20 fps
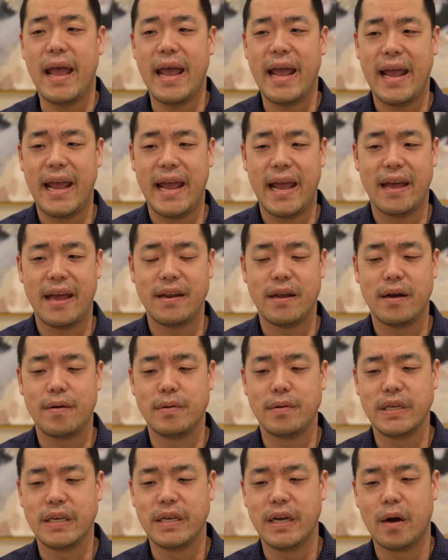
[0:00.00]
And,
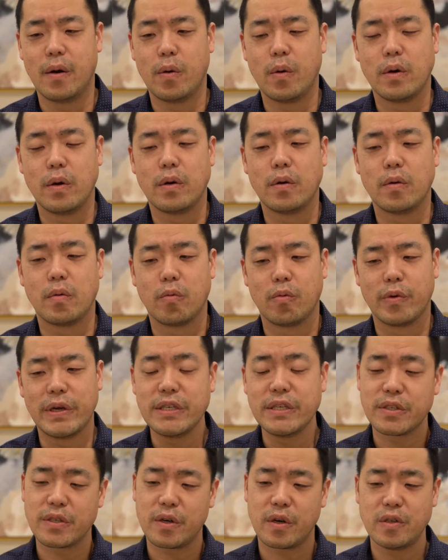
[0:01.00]
you know,
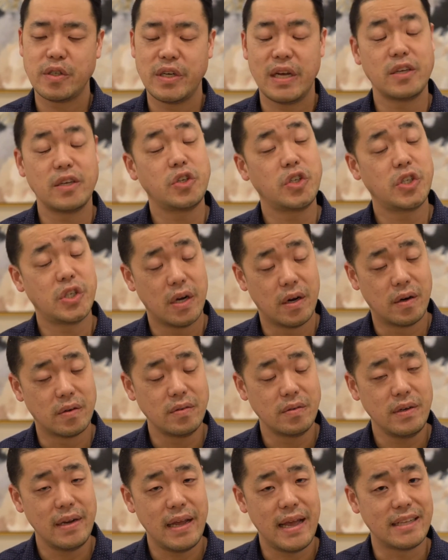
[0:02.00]
research has shown